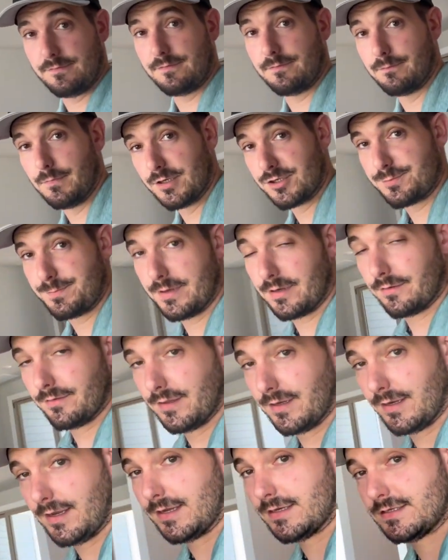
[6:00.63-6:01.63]
much bigger
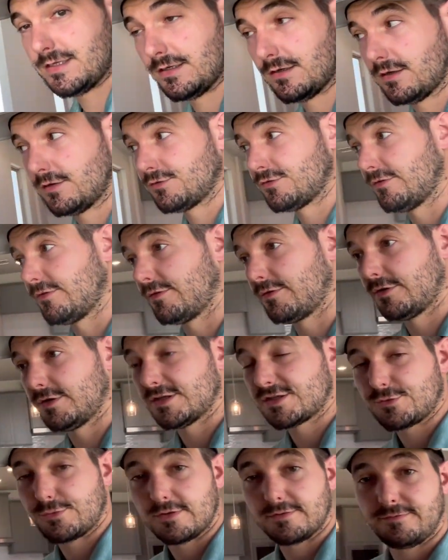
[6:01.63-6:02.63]
than 1,930
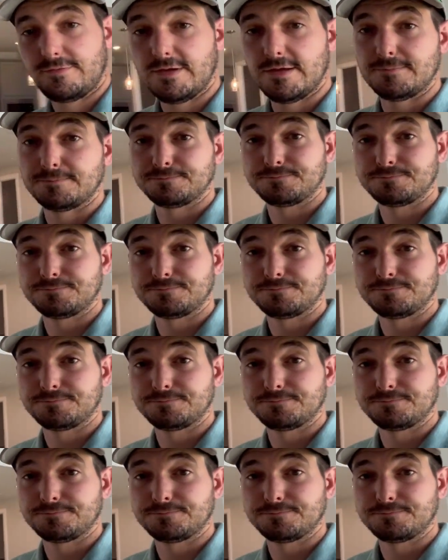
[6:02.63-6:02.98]
square feet.